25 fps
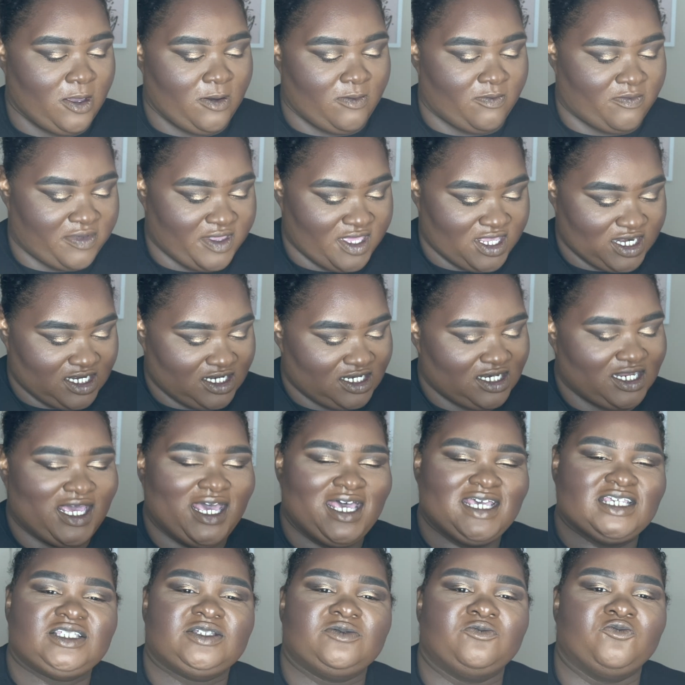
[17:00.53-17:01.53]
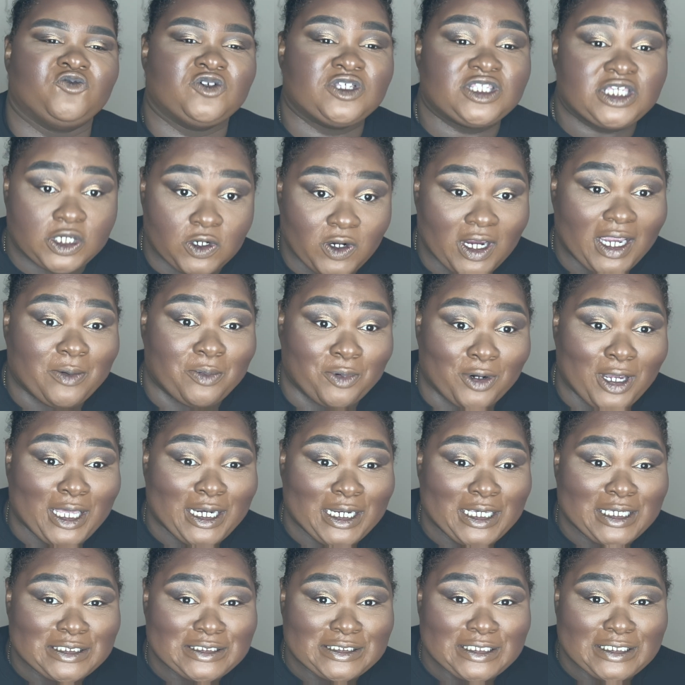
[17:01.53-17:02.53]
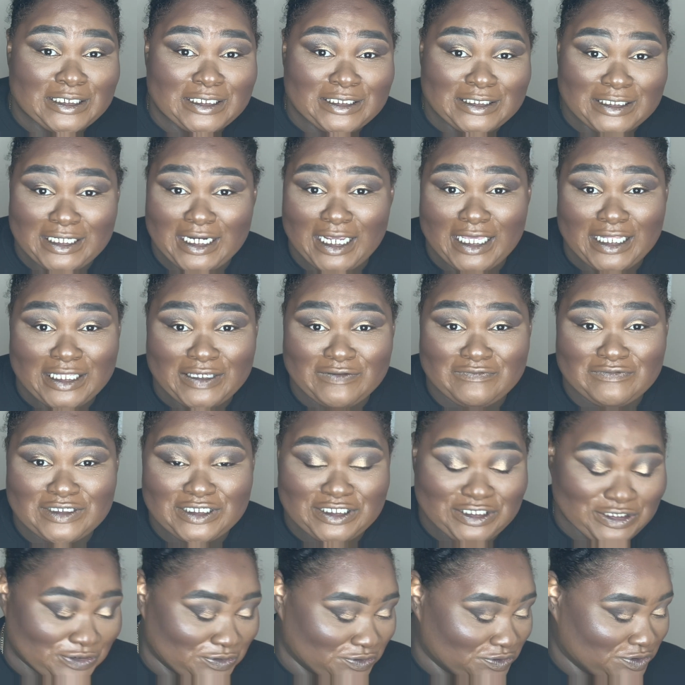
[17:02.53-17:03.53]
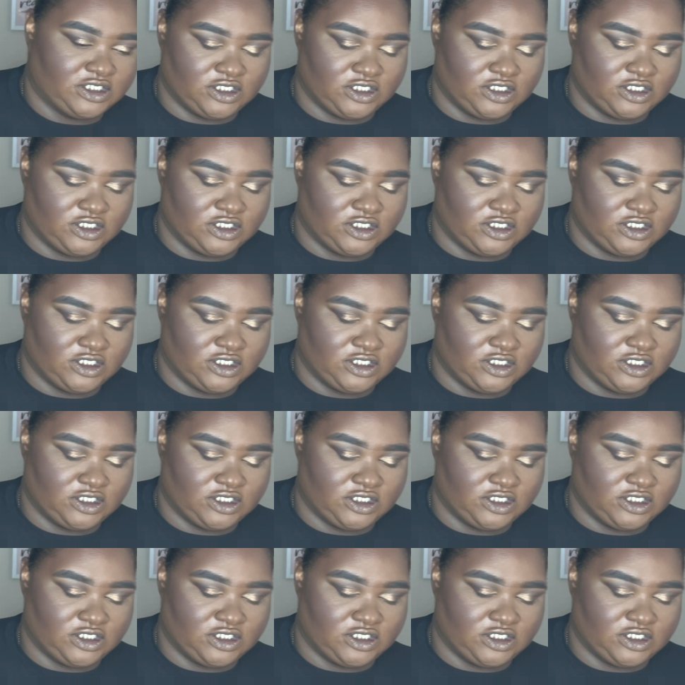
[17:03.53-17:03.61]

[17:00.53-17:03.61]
but it has some really great products in it that I love to use.